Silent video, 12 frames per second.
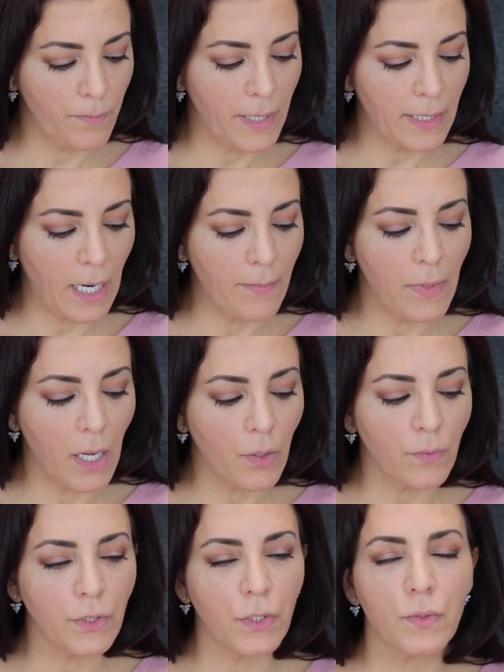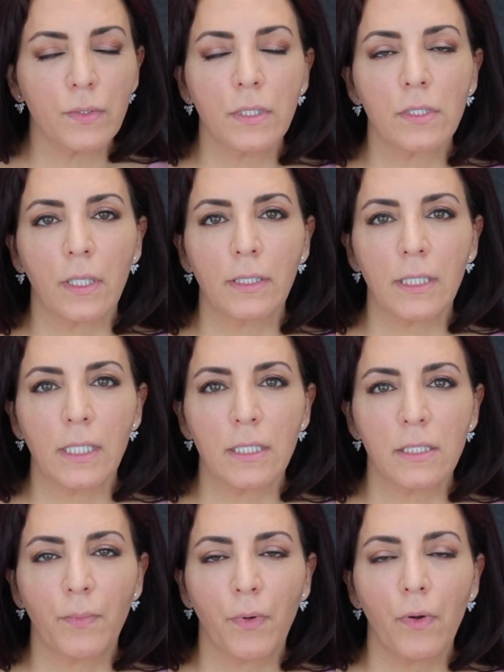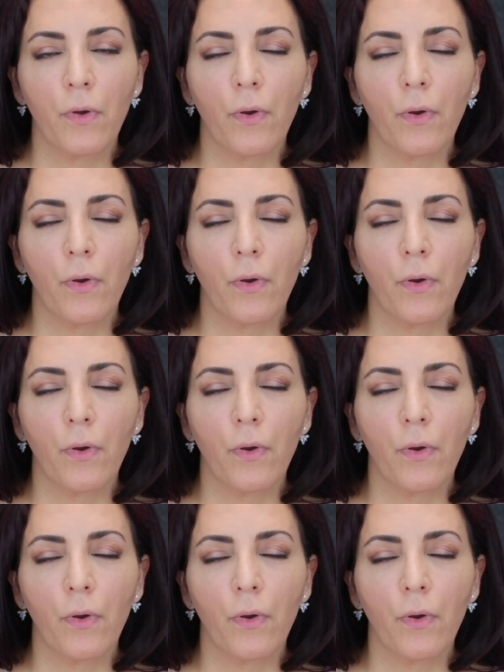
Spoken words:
but I'm not going to use the Tarteist Pro